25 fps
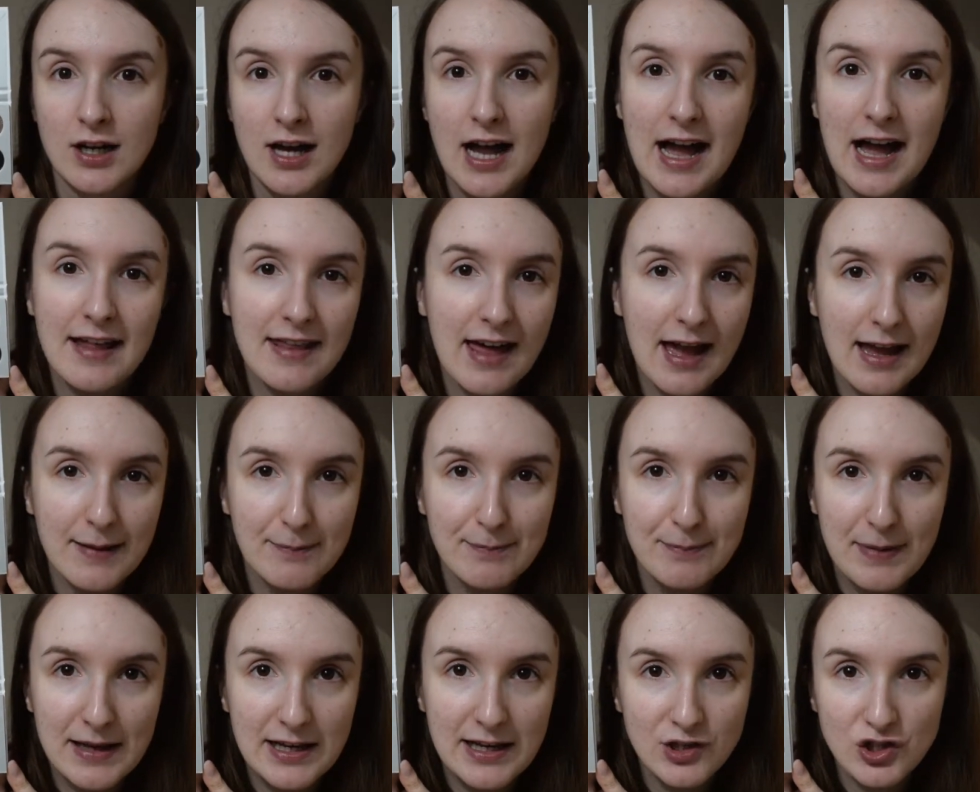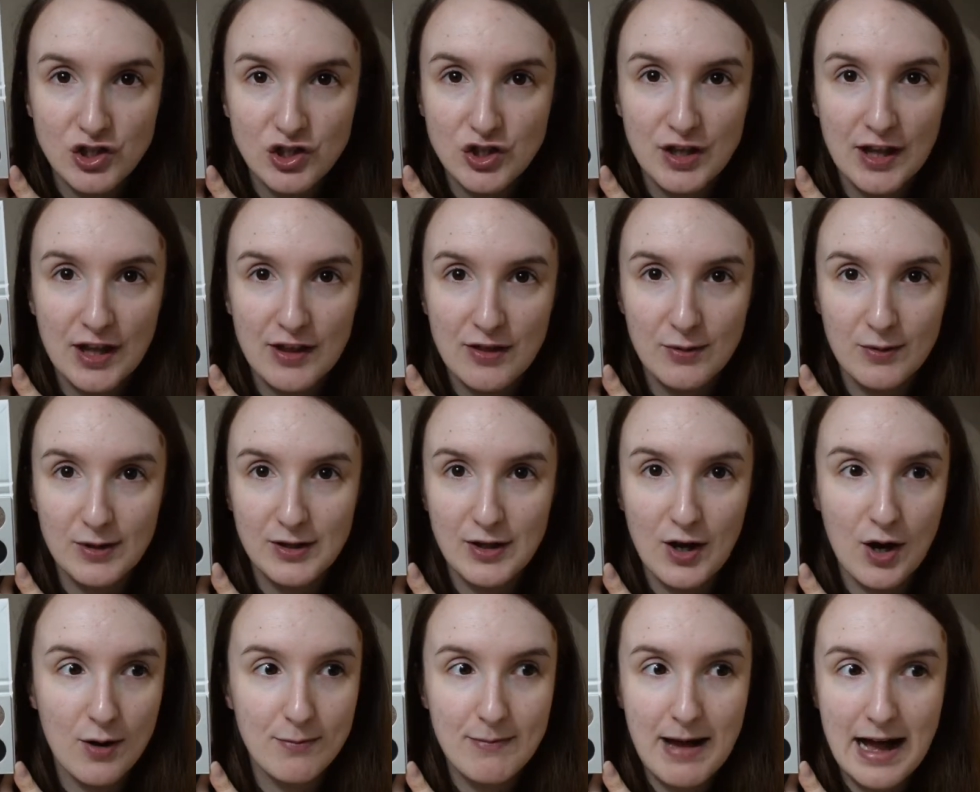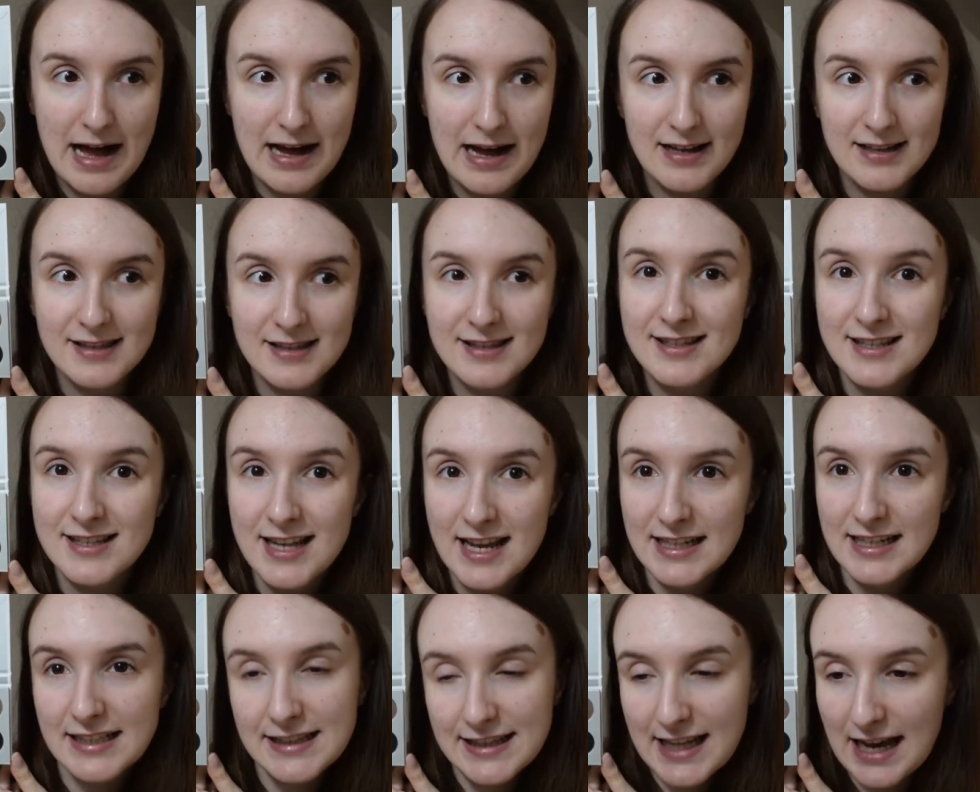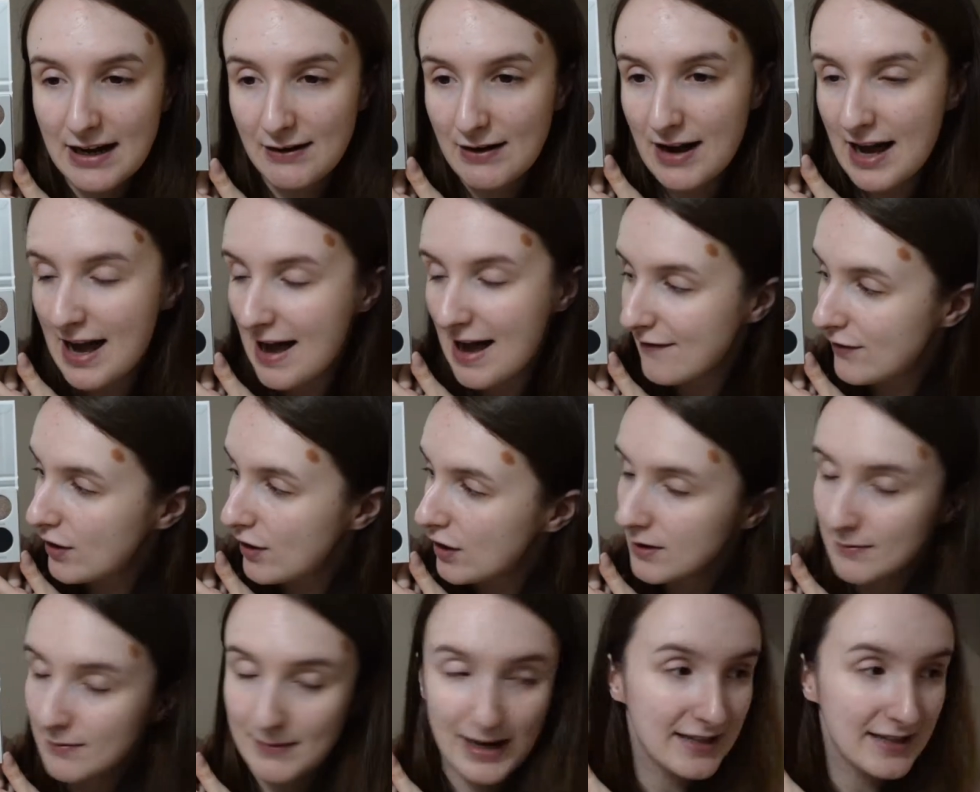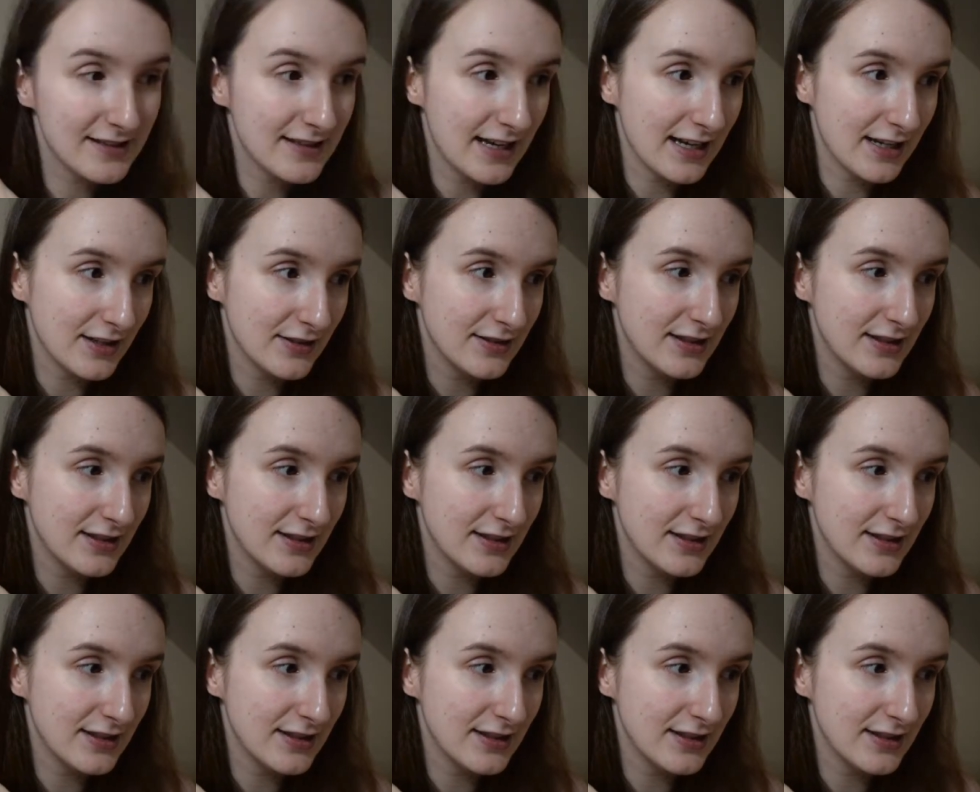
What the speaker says: and I bitched that there were no mattes. Now I have all the mattes I could